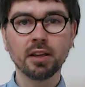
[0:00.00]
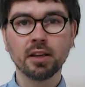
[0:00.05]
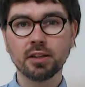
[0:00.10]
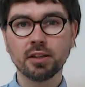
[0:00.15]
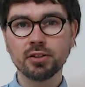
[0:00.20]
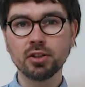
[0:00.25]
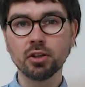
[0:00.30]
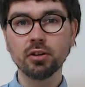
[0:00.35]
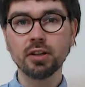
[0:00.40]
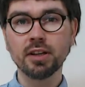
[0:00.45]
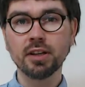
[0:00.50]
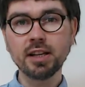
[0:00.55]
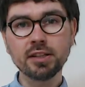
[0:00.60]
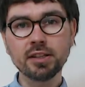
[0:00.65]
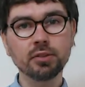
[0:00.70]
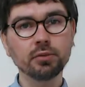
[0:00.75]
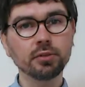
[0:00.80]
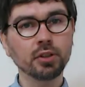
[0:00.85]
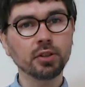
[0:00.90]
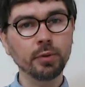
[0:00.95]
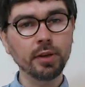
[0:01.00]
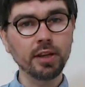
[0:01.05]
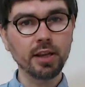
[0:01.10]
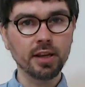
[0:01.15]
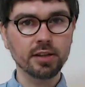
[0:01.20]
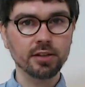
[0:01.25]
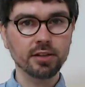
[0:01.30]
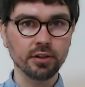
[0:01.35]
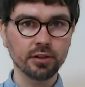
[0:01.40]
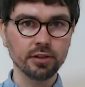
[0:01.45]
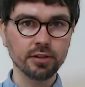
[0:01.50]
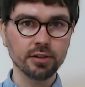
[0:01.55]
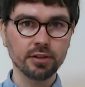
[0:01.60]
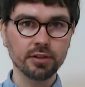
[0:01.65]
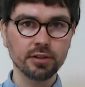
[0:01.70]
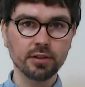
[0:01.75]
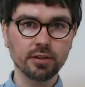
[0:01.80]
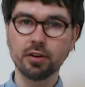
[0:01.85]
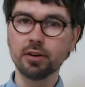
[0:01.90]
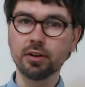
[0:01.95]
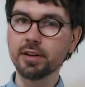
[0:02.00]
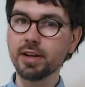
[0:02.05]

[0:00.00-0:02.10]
So let's do a quick excursus on